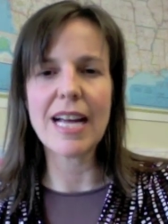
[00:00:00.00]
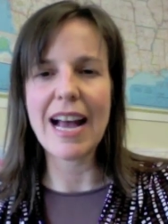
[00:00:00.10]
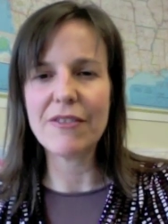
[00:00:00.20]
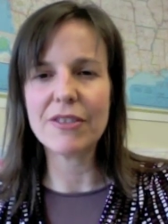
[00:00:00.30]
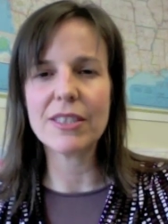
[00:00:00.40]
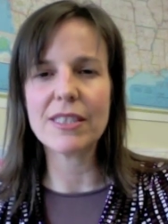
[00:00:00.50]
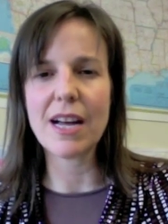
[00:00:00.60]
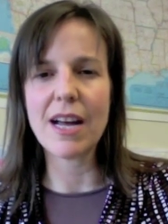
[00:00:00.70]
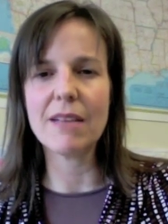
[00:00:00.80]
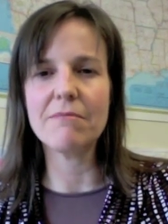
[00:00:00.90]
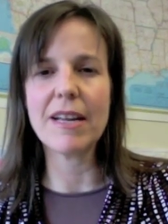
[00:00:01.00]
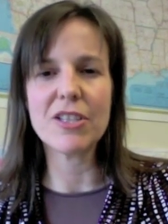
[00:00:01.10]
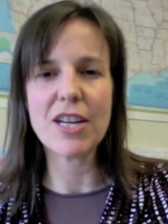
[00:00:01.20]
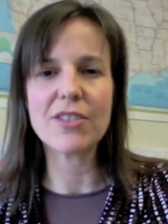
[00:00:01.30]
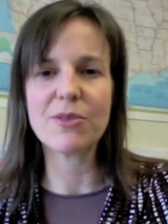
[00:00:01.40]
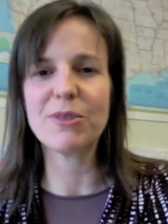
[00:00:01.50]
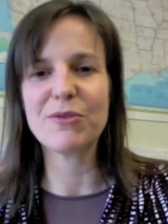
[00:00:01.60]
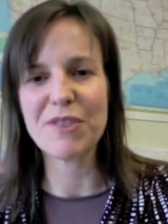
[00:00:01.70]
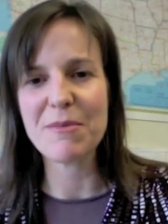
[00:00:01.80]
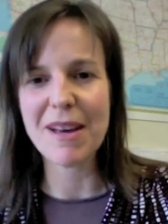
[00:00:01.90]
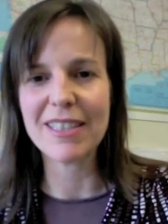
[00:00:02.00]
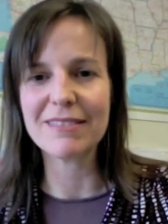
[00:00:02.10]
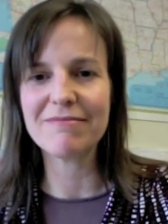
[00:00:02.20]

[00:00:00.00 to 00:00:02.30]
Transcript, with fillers: have a good time, and change the world for the better.